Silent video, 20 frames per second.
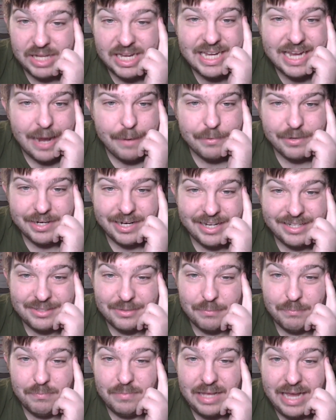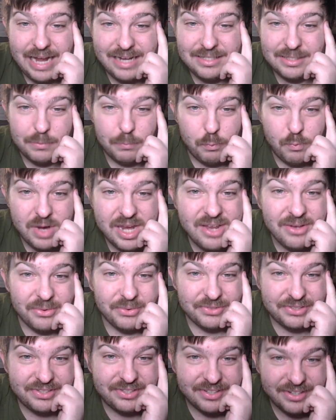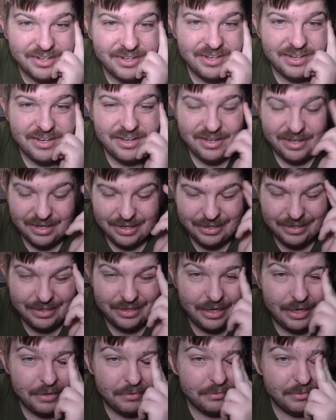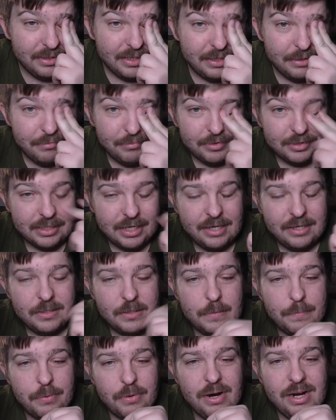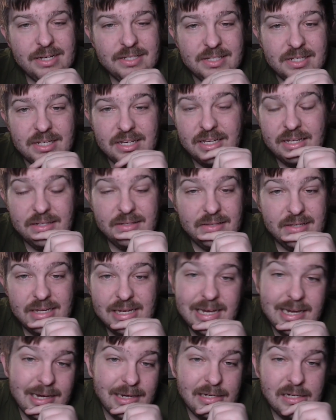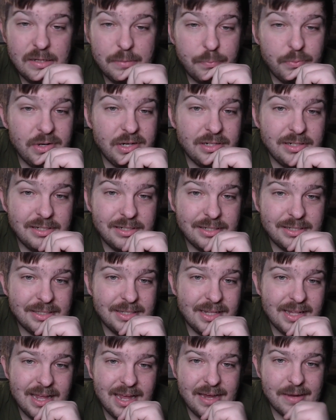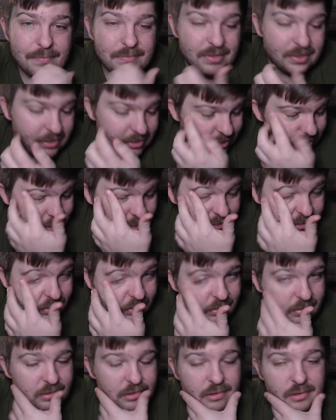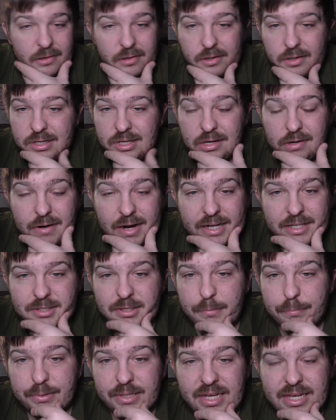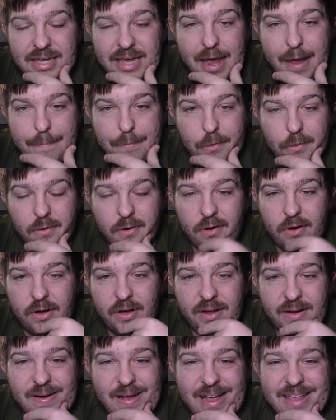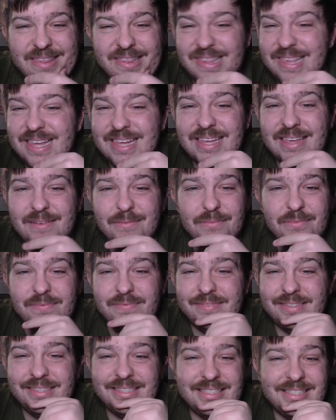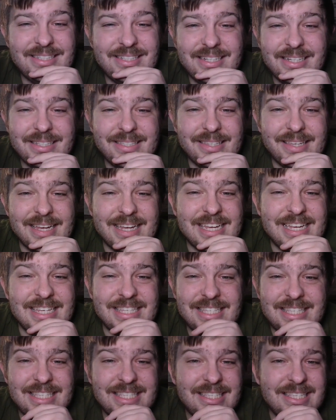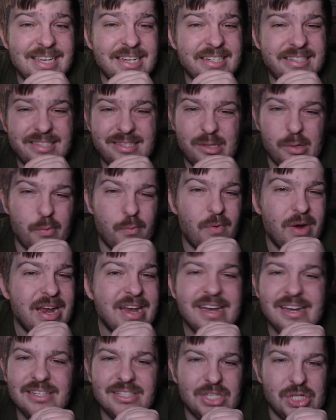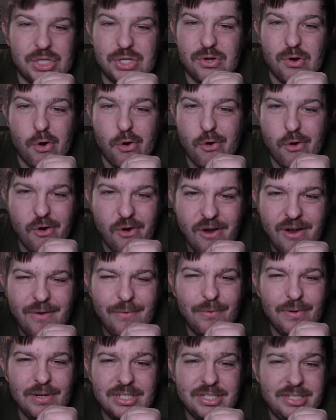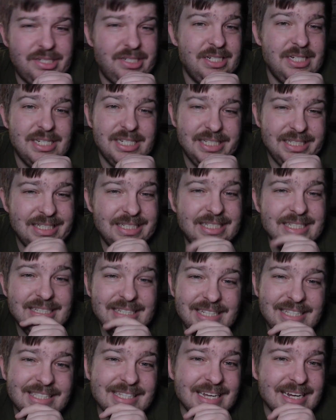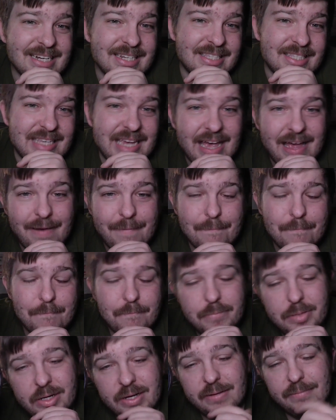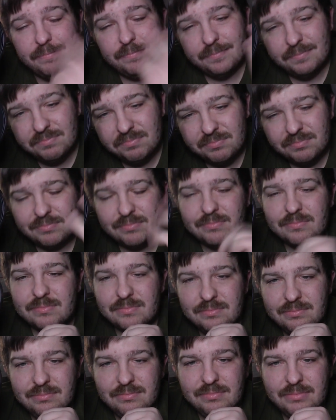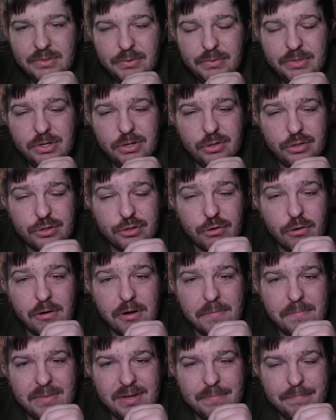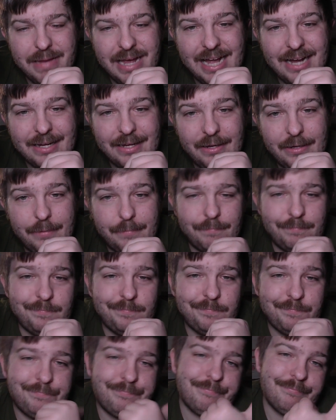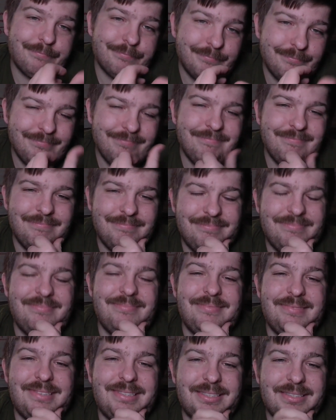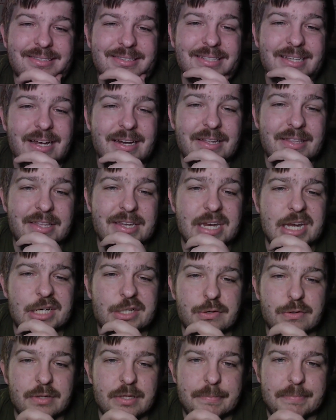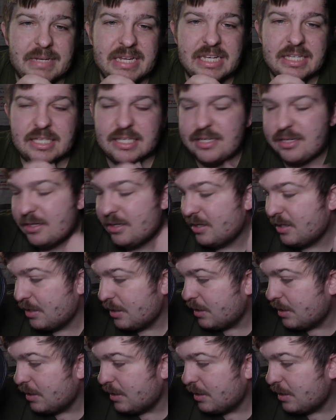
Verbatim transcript: Blaine Gabbert had some had some wheels. Uh, I, that was kind of surprising, and it ended up winning us the game. So, congrats to Blaine Gabbert on I think it's just like his sixth win as a starter, which it's kind of sad, but when you're a journeyman backup, it's kind of the nature of the beast.